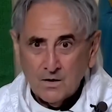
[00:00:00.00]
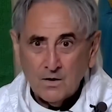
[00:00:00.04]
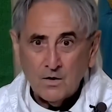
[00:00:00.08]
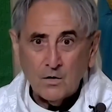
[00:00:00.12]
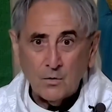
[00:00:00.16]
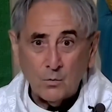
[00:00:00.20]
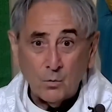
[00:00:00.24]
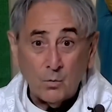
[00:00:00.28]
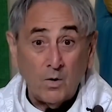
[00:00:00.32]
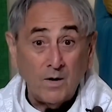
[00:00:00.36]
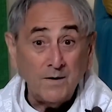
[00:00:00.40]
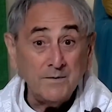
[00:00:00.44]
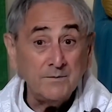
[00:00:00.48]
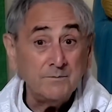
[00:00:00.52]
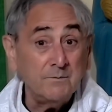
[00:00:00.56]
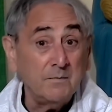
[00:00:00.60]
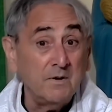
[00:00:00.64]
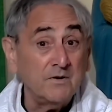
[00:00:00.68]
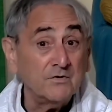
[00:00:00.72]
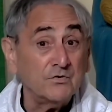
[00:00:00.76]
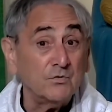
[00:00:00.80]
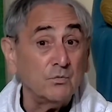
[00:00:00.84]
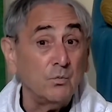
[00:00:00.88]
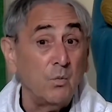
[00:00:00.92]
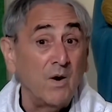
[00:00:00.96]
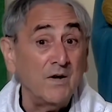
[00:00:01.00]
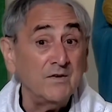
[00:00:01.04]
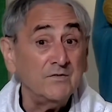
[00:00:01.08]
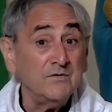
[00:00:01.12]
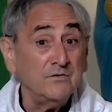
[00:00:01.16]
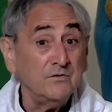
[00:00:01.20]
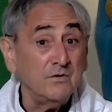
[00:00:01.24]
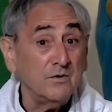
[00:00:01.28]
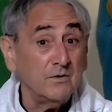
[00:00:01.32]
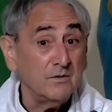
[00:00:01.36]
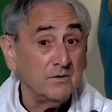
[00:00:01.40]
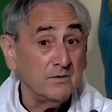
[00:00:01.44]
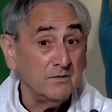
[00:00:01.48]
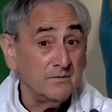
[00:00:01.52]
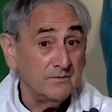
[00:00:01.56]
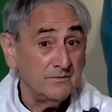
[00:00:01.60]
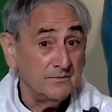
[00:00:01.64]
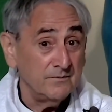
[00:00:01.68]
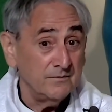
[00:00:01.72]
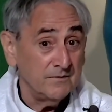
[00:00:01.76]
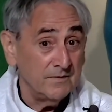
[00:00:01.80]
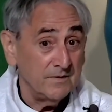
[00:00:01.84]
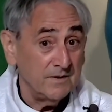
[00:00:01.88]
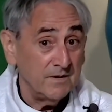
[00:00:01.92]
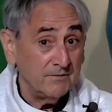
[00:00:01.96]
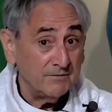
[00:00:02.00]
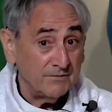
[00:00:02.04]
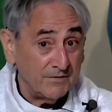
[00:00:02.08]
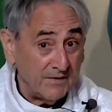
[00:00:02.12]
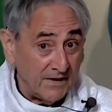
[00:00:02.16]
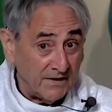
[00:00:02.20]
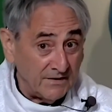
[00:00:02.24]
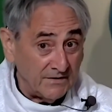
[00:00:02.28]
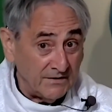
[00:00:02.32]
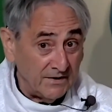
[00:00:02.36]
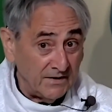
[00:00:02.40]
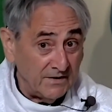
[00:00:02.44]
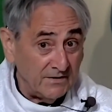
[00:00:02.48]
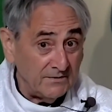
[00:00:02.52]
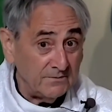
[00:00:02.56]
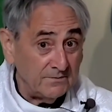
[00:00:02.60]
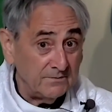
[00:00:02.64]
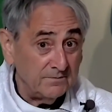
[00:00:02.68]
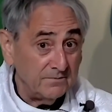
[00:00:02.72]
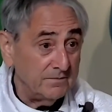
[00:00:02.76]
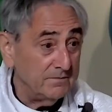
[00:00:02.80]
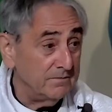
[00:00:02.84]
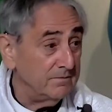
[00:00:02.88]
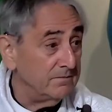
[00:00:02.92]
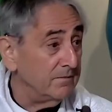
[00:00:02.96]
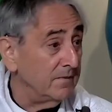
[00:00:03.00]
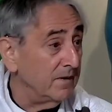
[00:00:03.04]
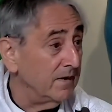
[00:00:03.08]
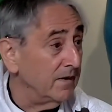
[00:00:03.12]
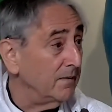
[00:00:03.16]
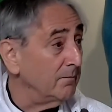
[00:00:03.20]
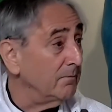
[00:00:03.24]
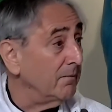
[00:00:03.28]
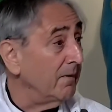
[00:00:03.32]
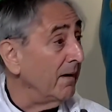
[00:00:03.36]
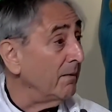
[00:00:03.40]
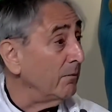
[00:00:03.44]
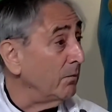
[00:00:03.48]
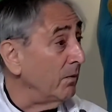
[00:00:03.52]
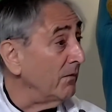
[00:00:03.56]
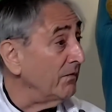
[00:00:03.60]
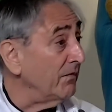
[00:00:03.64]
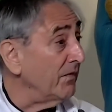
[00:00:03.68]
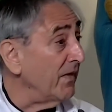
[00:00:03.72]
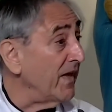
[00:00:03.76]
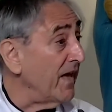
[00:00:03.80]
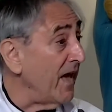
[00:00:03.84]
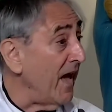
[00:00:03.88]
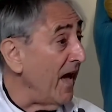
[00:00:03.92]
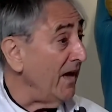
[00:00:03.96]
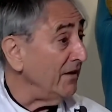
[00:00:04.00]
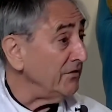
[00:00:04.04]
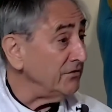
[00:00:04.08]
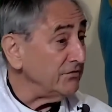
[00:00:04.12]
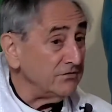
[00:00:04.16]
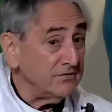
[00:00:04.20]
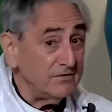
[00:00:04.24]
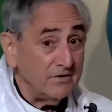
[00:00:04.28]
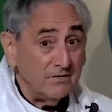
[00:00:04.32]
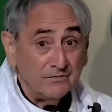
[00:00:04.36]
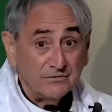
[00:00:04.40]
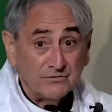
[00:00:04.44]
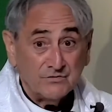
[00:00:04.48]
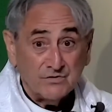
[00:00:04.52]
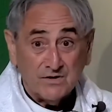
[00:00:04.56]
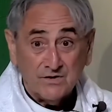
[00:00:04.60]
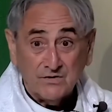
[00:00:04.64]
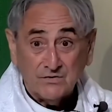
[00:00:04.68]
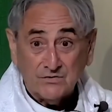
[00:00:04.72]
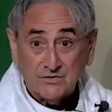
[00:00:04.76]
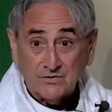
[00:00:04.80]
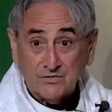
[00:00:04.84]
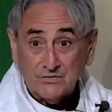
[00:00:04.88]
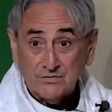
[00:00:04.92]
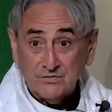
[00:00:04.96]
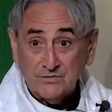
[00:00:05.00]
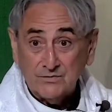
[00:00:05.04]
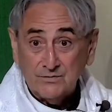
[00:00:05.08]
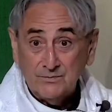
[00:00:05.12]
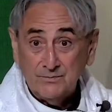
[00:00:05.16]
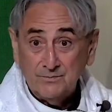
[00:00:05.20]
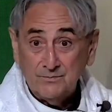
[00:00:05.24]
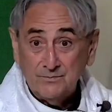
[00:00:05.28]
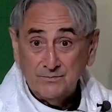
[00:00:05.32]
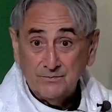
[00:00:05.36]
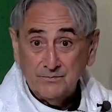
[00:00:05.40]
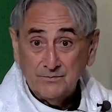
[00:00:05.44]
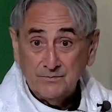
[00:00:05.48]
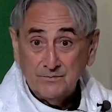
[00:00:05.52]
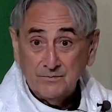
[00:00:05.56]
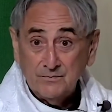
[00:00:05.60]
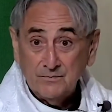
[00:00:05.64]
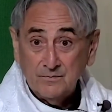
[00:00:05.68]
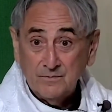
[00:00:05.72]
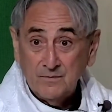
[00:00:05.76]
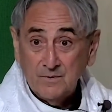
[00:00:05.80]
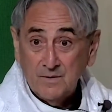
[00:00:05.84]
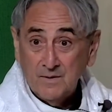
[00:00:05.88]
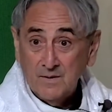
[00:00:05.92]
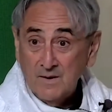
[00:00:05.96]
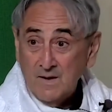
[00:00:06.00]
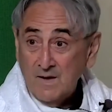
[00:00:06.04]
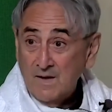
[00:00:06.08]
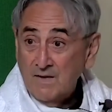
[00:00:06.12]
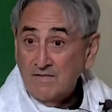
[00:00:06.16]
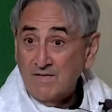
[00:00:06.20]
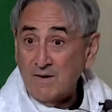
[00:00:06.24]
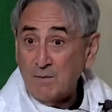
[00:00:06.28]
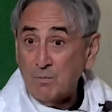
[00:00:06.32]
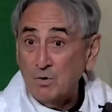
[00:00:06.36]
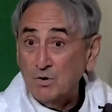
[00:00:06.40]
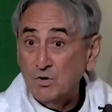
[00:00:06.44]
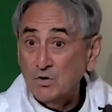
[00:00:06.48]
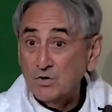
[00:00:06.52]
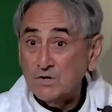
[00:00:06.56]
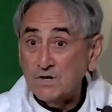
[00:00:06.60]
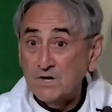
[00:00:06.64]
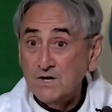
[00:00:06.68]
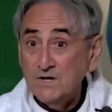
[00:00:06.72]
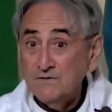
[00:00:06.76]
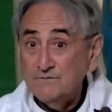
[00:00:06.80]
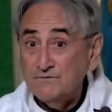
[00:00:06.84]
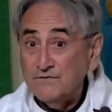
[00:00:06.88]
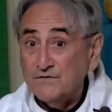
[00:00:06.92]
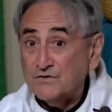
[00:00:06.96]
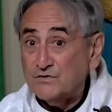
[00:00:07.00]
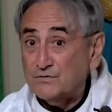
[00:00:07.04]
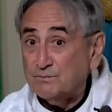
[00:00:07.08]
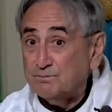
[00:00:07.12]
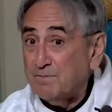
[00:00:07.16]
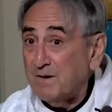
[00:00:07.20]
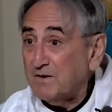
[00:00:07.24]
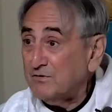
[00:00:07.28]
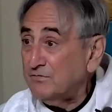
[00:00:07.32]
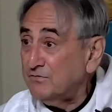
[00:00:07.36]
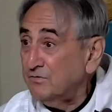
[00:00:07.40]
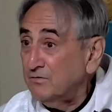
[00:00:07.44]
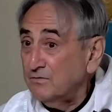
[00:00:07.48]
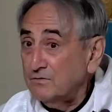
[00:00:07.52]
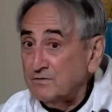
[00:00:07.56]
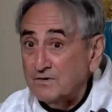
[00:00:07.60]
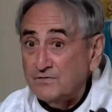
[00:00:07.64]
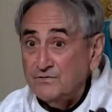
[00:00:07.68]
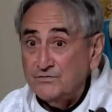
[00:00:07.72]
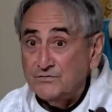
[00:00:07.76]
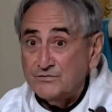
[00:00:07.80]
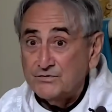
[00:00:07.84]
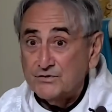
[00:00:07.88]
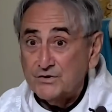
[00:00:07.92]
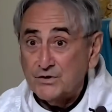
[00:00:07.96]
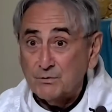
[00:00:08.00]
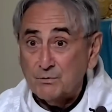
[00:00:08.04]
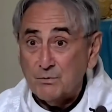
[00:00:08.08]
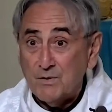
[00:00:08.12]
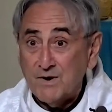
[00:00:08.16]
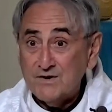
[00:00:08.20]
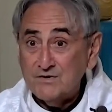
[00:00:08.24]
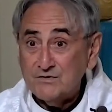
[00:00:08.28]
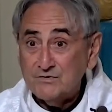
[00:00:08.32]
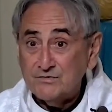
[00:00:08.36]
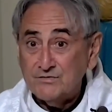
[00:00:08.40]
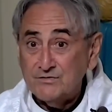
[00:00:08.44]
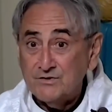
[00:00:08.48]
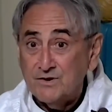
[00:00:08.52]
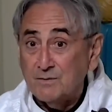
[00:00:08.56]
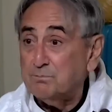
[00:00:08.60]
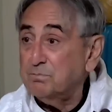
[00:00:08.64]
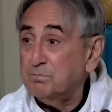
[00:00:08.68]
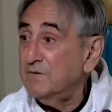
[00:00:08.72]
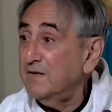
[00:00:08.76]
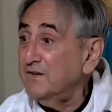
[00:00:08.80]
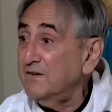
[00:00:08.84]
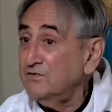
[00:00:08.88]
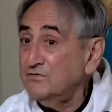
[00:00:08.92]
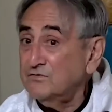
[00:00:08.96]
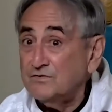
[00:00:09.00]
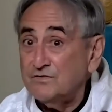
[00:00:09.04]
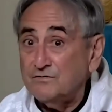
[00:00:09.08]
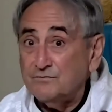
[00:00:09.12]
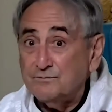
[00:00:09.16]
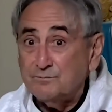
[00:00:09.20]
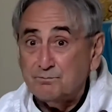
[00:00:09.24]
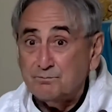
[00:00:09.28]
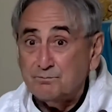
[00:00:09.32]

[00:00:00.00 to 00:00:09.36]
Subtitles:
One must wonder if they did by what they asked of Jesus. They were looking for special consideration, a place of